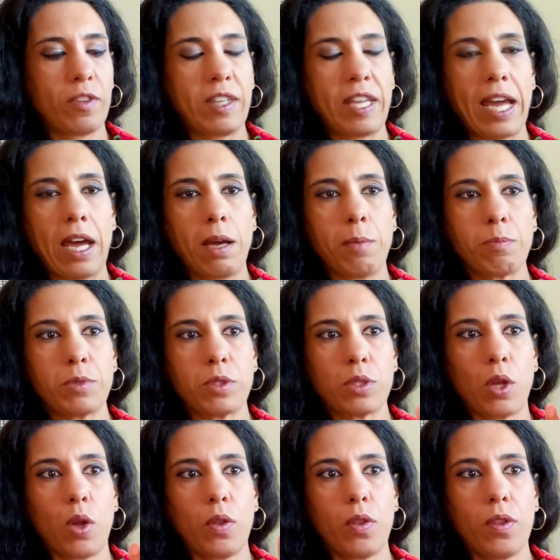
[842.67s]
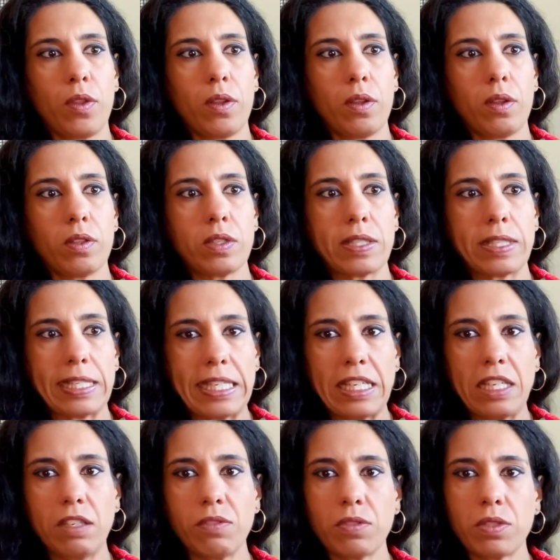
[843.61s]
tabs on the
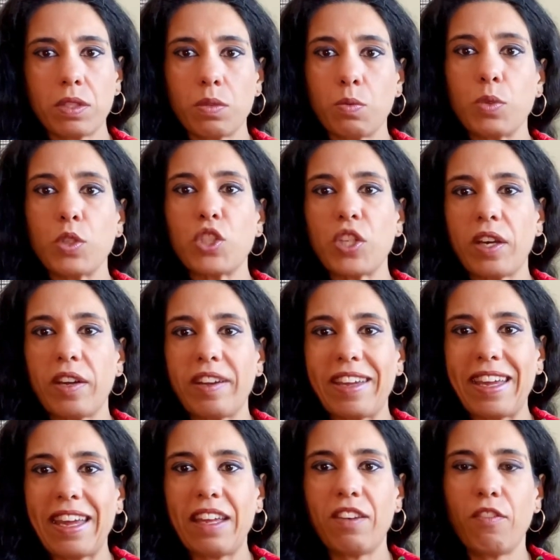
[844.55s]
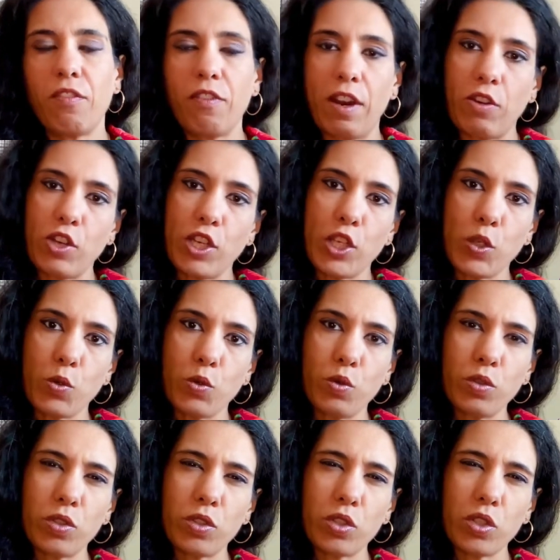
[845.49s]
sleeves, which are again very
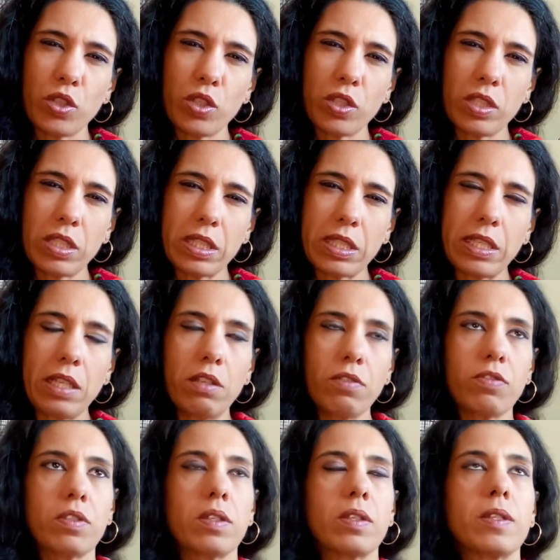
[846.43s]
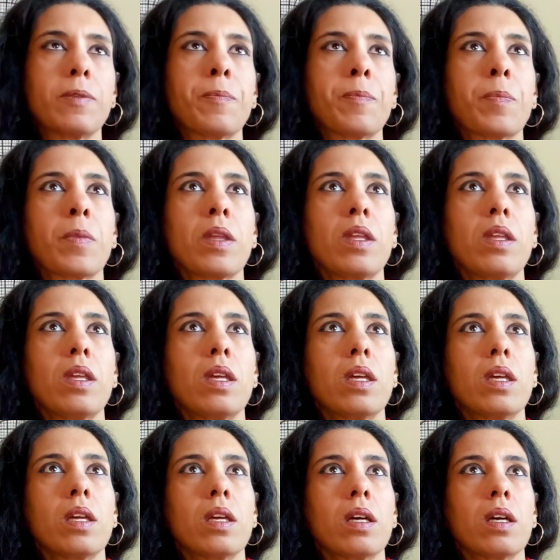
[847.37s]
loose, the sleeves.
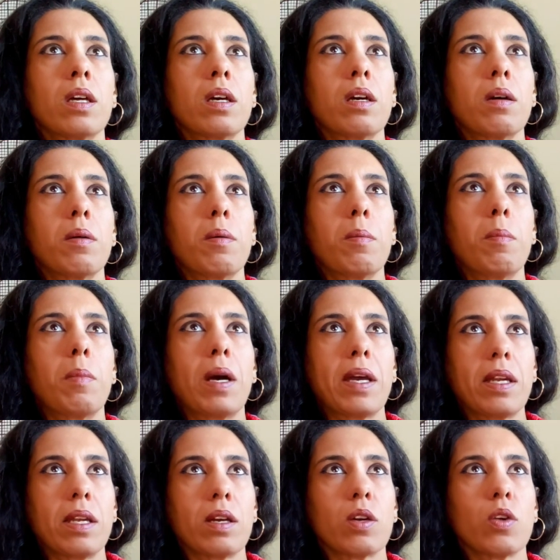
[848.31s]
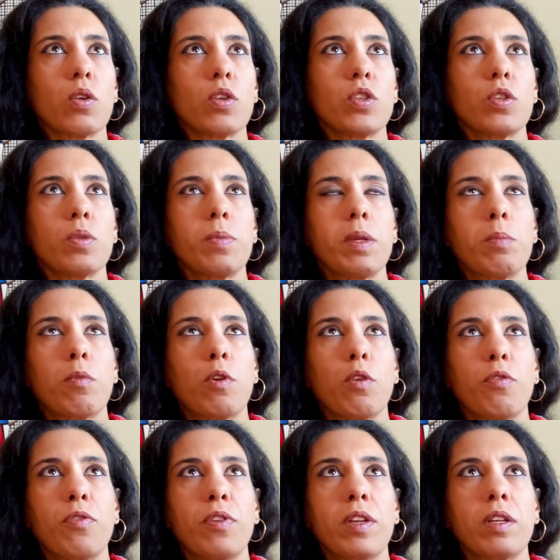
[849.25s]
Mine are going to be
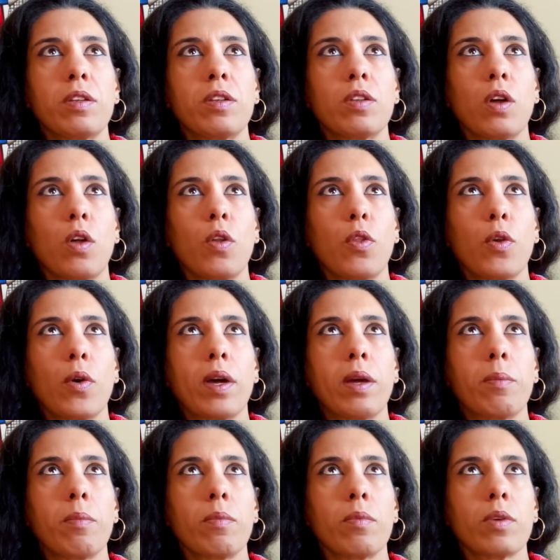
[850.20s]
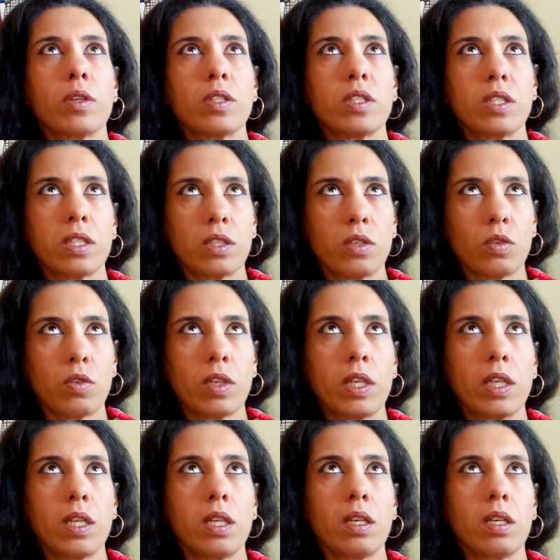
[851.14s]
more fitted, although I'm
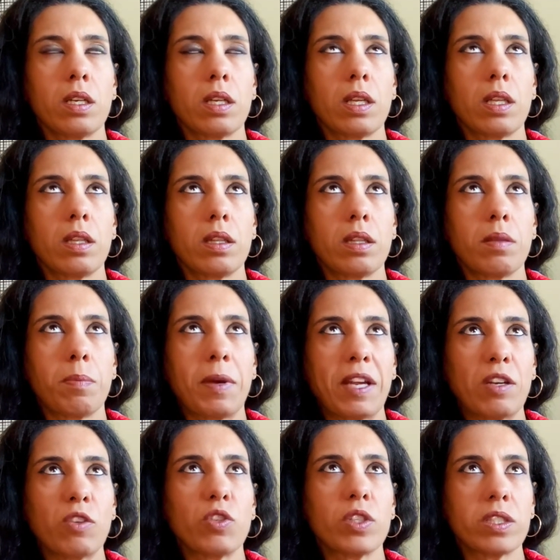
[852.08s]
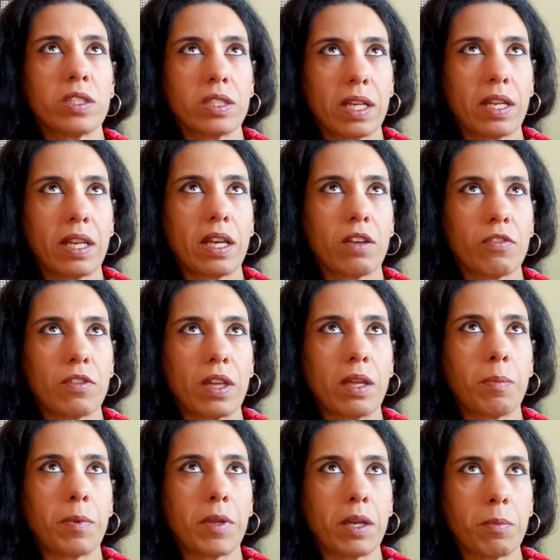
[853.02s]
considering, and the pattern does not have
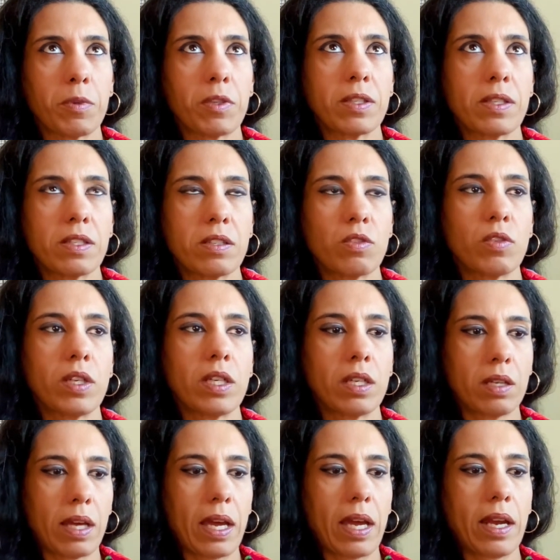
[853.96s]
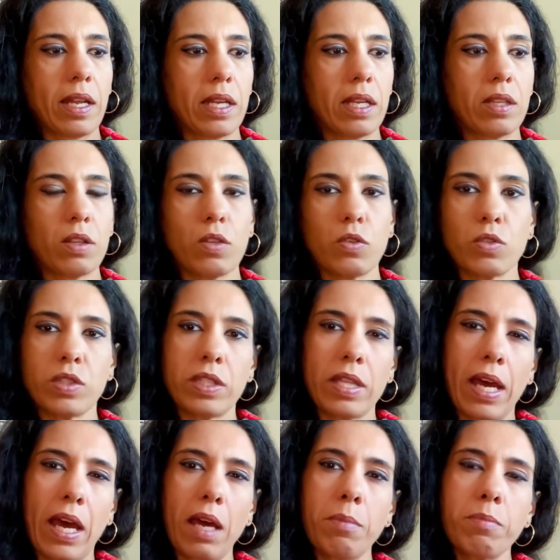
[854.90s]
that, but I'm considering adding those
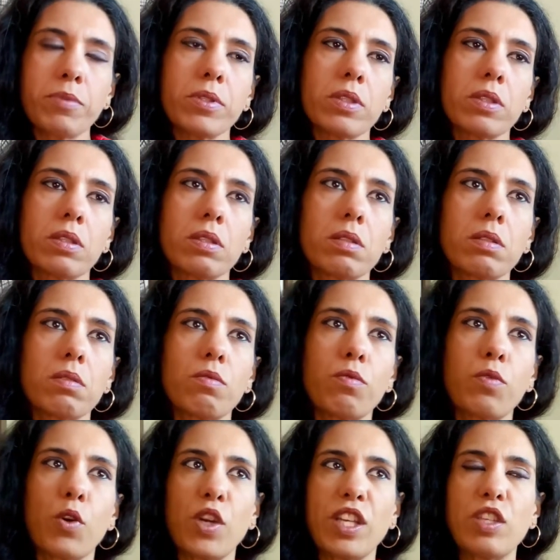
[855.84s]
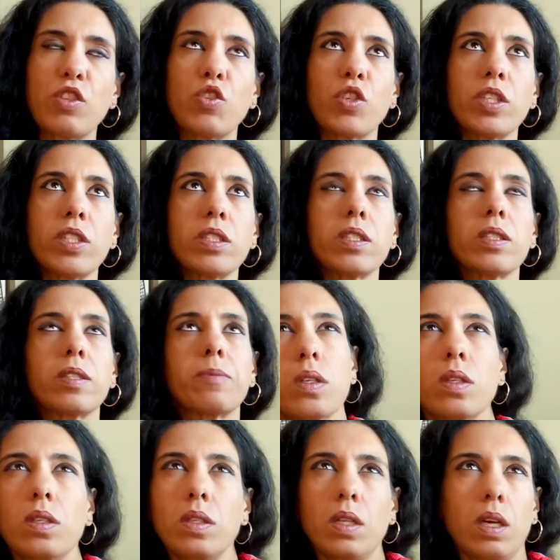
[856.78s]
tabs for interest.
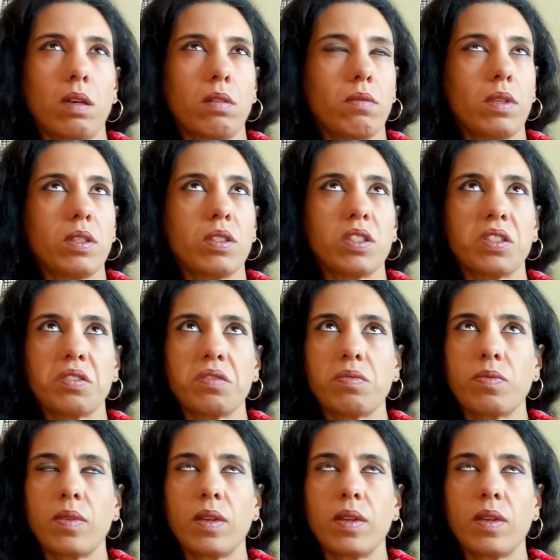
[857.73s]
Yeah, it's